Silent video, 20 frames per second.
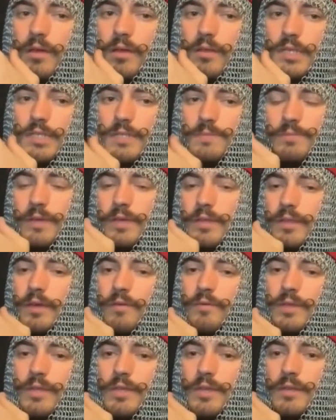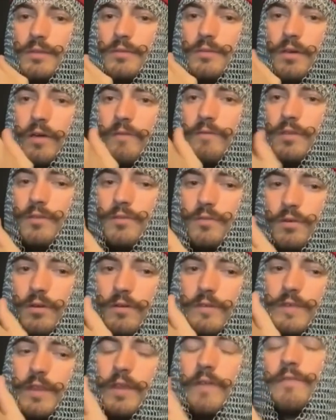split that we did of the
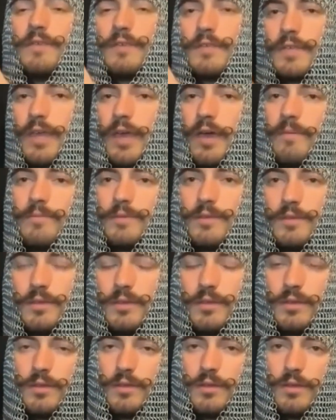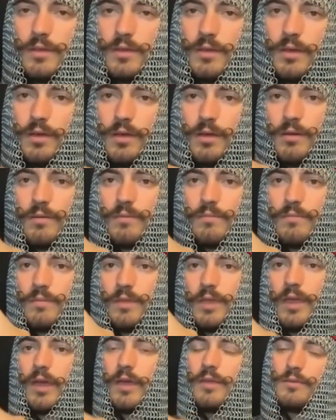dwarves and of the skept.
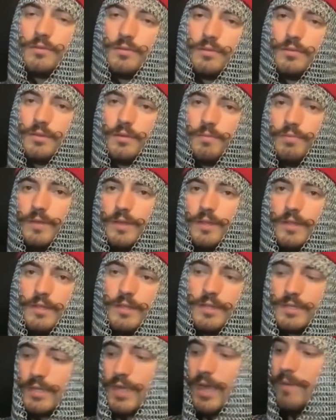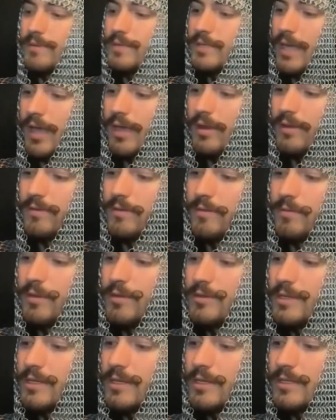He handled completely the skept side of the
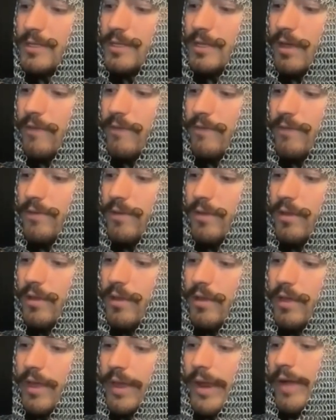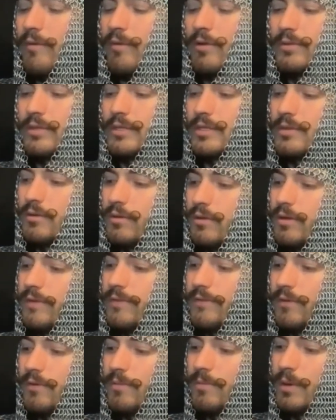music and stuff, and I wrote the story
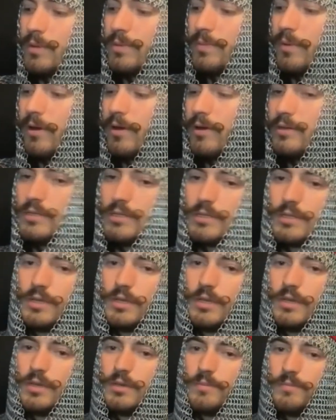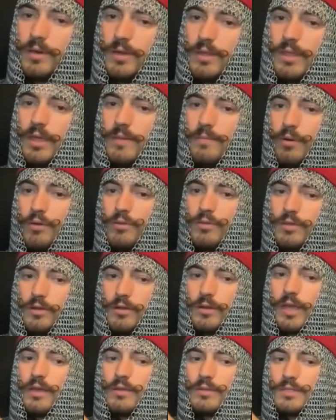for both parts. But they both
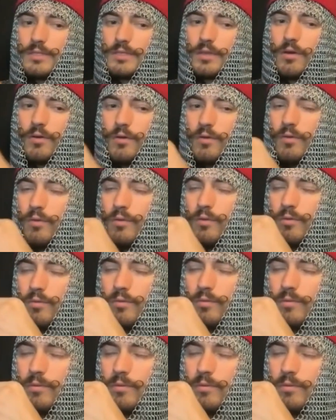turned out so